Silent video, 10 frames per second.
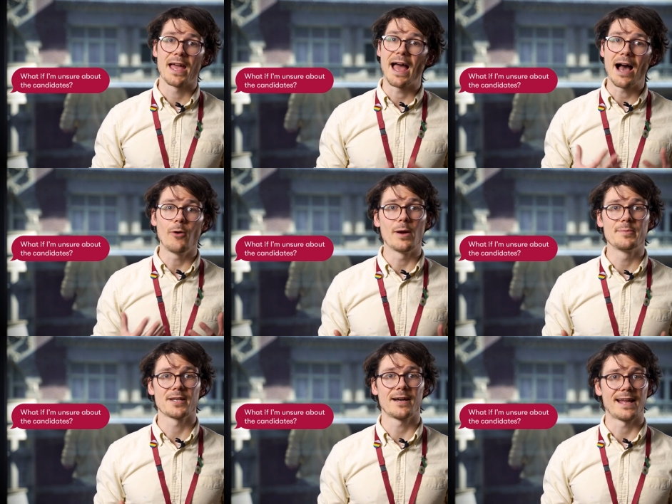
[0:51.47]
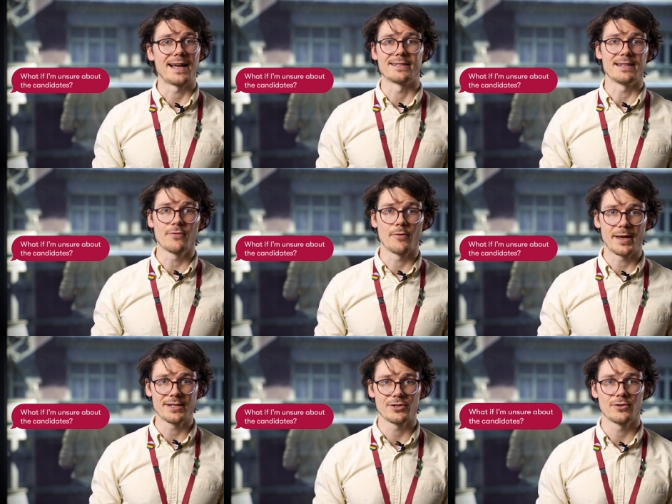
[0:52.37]
Our website has
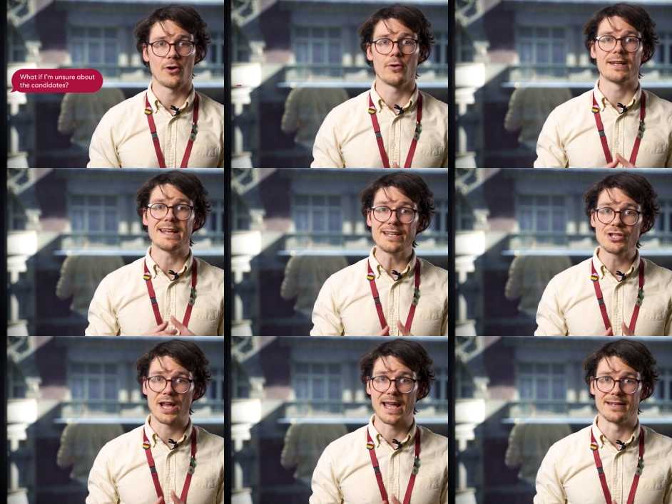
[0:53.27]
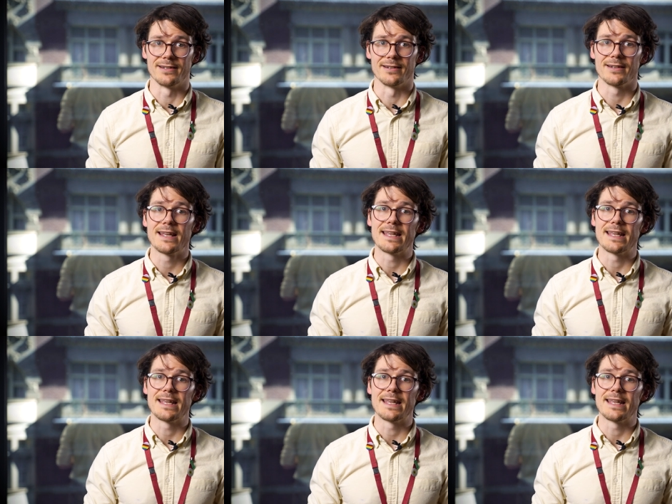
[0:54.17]
information on each candidate,